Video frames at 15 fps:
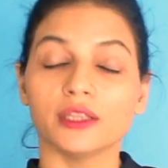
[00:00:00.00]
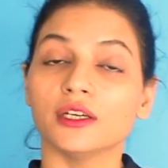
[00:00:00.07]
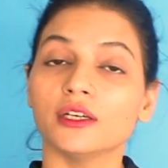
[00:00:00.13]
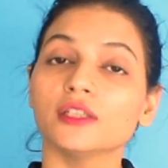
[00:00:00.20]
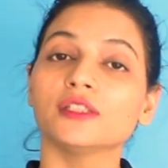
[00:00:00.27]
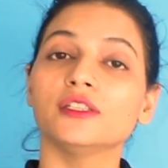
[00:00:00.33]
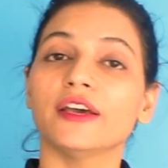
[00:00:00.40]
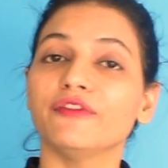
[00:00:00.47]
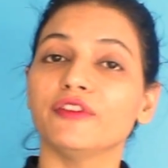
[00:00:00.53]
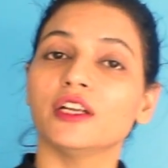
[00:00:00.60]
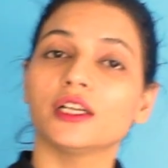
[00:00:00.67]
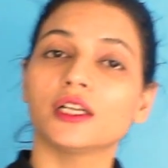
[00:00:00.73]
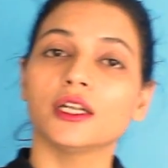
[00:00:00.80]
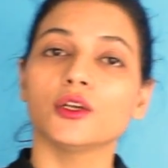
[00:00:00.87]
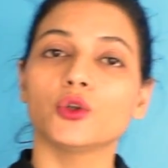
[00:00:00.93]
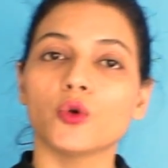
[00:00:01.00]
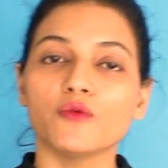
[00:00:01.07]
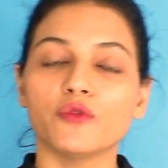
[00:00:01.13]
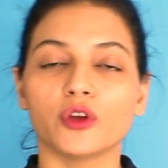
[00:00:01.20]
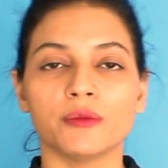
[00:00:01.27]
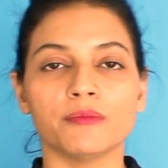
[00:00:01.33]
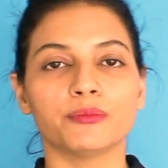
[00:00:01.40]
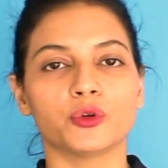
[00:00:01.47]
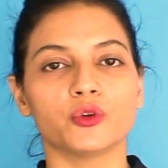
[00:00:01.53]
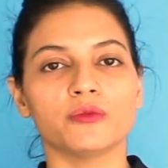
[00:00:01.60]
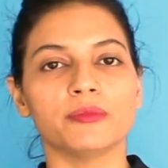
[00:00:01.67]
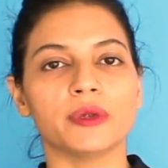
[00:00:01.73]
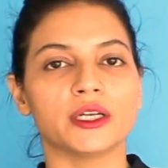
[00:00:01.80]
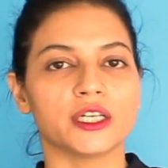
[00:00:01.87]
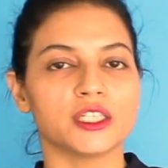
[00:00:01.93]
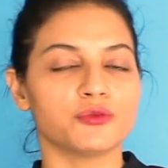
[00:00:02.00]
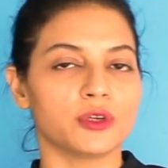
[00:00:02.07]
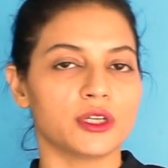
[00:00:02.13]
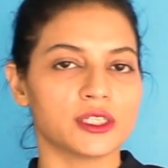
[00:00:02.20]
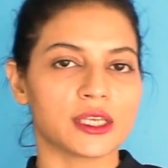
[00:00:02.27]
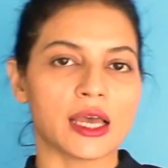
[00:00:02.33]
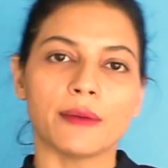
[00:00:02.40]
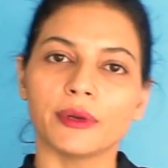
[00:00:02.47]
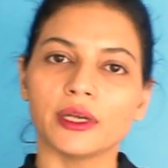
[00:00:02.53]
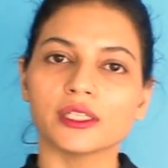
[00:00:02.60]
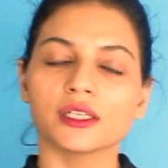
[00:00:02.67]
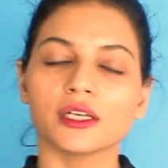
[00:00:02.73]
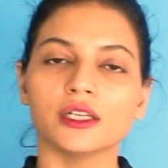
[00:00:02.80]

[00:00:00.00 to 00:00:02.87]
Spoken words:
there is definitely room for improvement as far as camera is